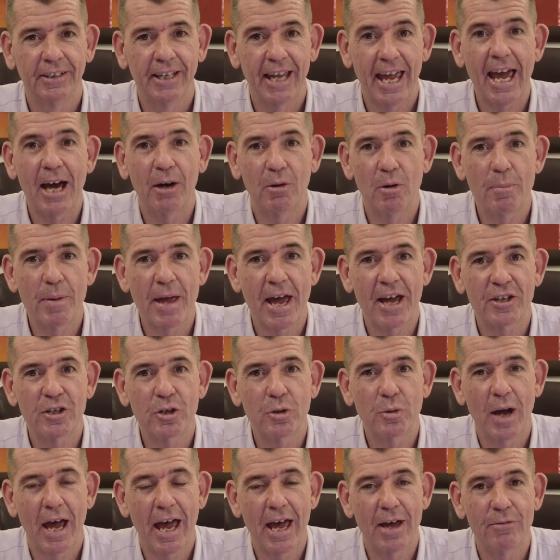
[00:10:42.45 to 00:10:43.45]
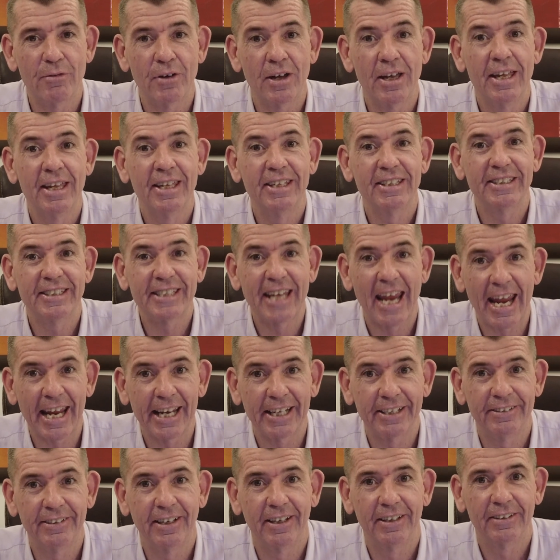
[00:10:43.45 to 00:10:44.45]
How about you have
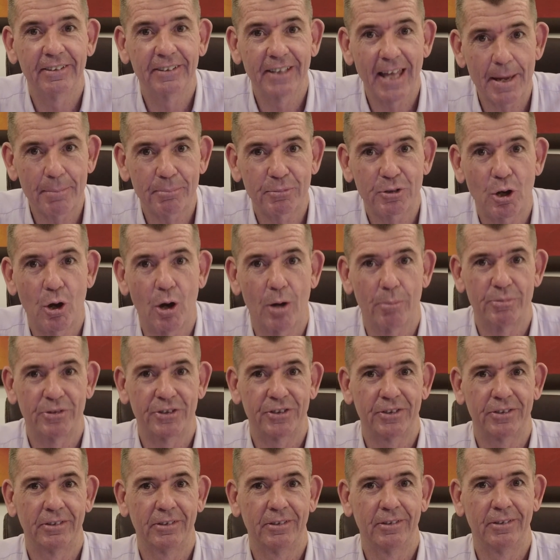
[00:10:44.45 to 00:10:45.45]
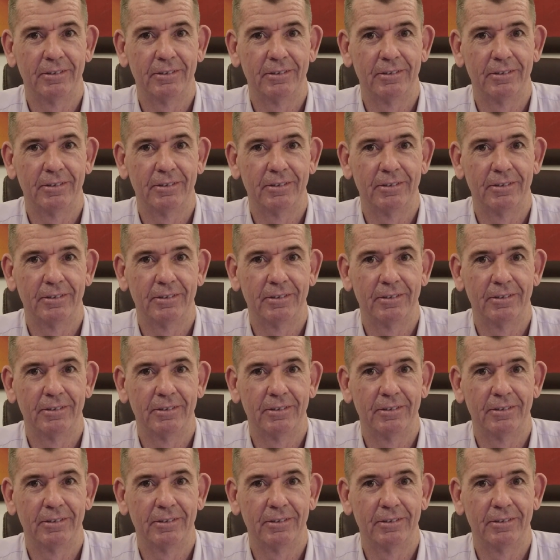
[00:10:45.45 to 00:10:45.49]
10 laptops?